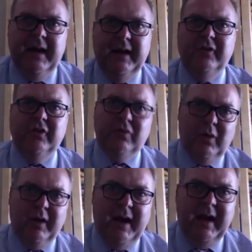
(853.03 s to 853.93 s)
And I just
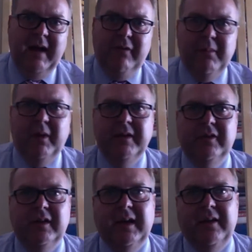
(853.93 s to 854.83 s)
want everybody
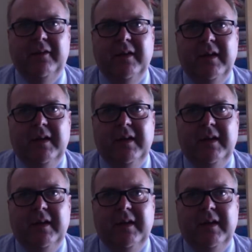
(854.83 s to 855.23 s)
to kind of